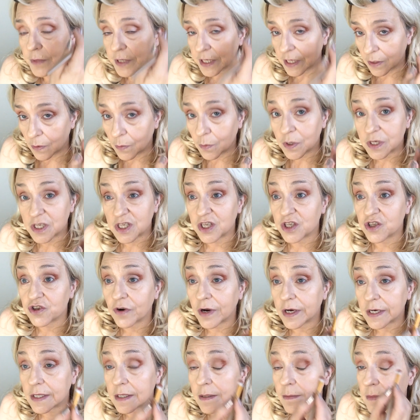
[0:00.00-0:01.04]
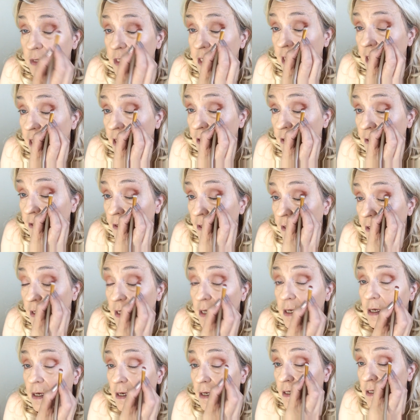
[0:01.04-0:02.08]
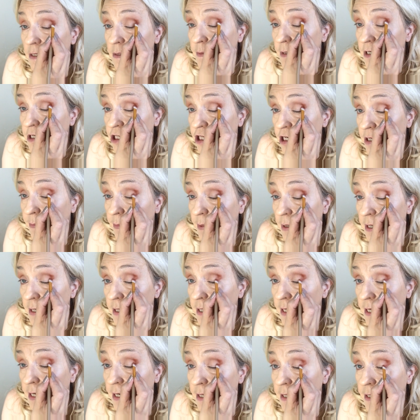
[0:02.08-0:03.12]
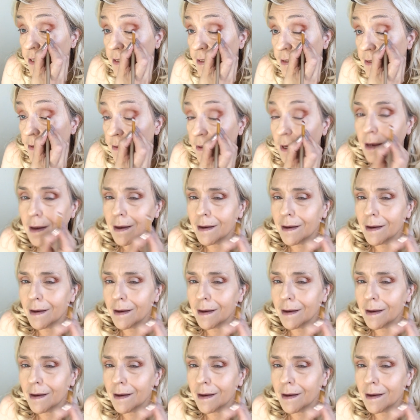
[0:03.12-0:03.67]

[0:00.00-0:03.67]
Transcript: We don't want to drag them down, especially in my case.